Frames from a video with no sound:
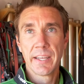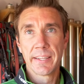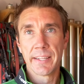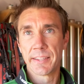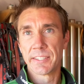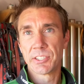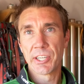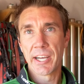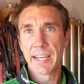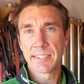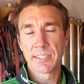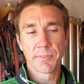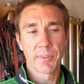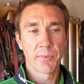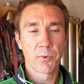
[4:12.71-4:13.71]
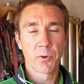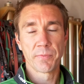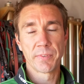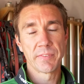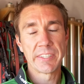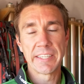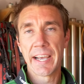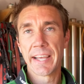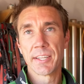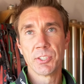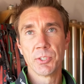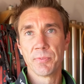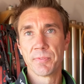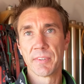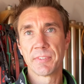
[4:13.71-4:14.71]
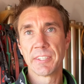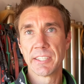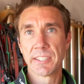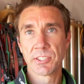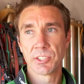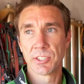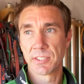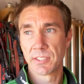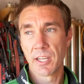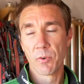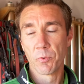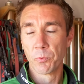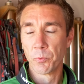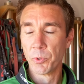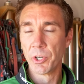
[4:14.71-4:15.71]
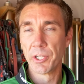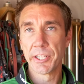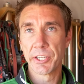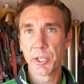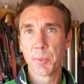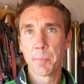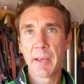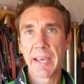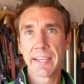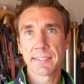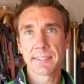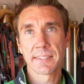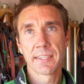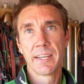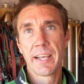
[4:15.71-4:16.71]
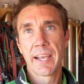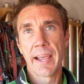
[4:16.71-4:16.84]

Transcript: the chassis for the 450 and the 250 is just a really good base.